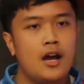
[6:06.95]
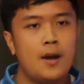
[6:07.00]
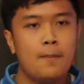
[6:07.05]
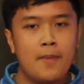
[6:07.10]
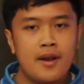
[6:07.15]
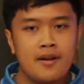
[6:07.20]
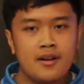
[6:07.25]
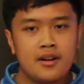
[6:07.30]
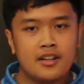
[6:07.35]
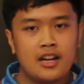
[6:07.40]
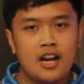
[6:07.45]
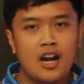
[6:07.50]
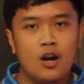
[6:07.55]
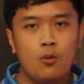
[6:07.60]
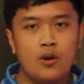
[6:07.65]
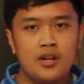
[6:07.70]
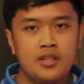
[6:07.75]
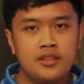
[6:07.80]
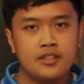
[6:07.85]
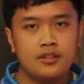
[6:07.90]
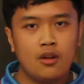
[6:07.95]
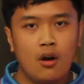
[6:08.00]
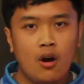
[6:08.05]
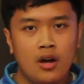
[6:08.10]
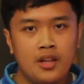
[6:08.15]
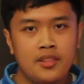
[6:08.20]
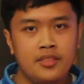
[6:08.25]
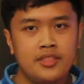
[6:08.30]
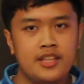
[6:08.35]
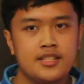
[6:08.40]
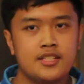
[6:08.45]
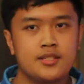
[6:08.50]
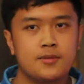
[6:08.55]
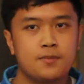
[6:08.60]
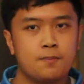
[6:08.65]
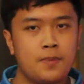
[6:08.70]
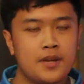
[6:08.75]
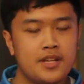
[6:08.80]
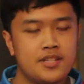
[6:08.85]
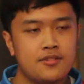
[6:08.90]
America wanted on this
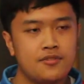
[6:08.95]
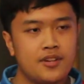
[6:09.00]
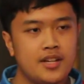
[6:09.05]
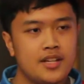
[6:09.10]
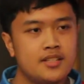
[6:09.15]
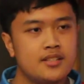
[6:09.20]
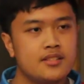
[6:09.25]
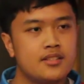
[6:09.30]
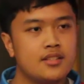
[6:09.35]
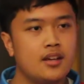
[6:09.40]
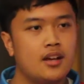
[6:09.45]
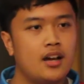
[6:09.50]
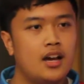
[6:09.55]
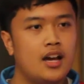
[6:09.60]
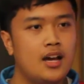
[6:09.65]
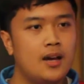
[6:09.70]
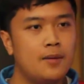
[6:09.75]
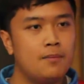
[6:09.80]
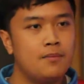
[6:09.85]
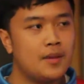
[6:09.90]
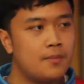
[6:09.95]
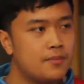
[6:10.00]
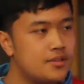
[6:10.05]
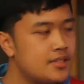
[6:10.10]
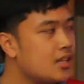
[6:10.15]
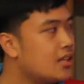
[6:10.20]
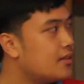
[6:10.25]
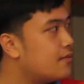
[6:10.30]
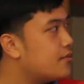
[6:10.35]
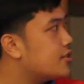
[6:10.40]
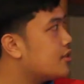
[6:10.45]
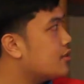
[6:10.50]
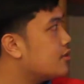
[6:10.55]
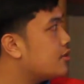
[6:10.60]
space race themselves,